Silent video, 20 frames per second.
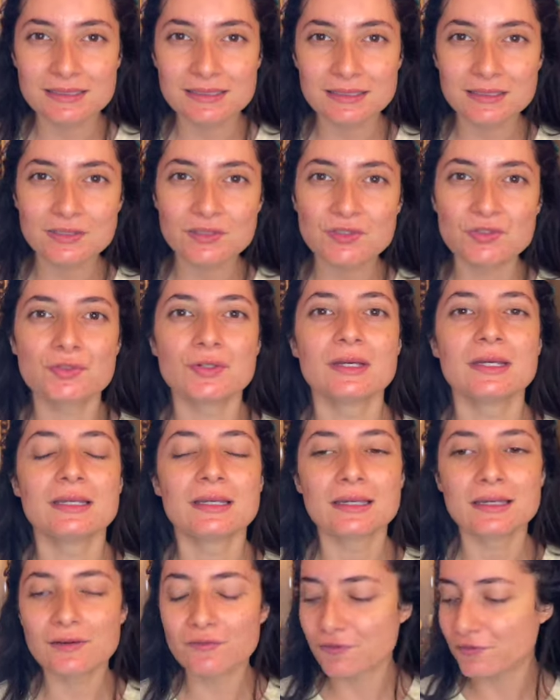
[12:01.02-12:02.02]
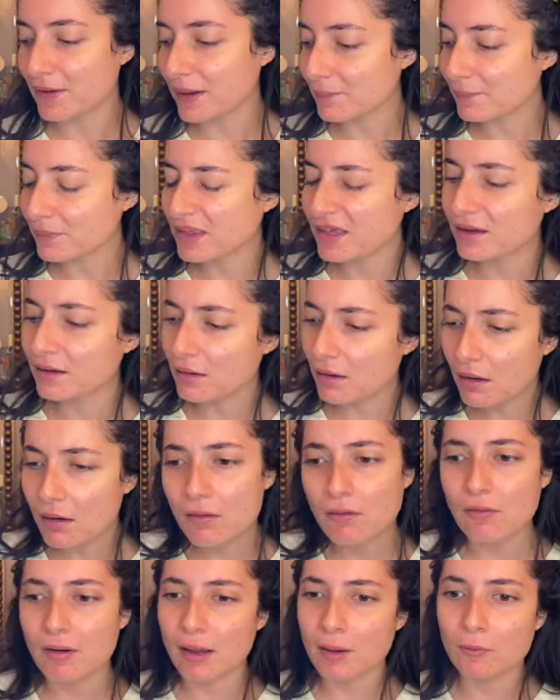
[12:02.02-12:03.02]
sunscreen, and if I'm like,
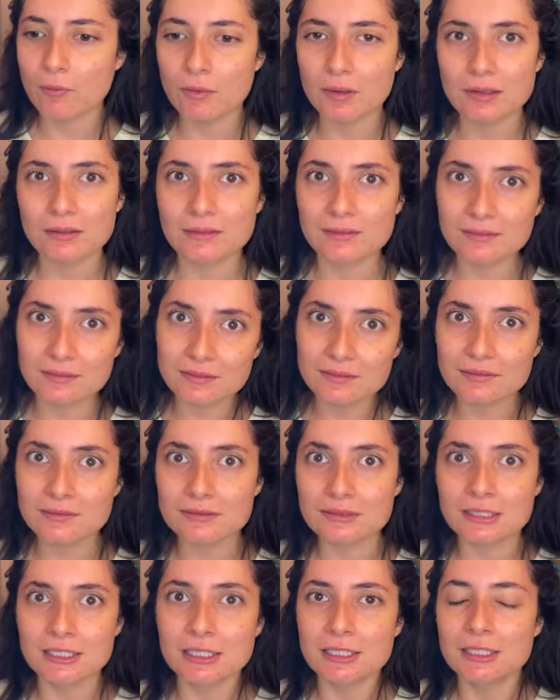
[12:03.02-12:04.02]
oh, I want a little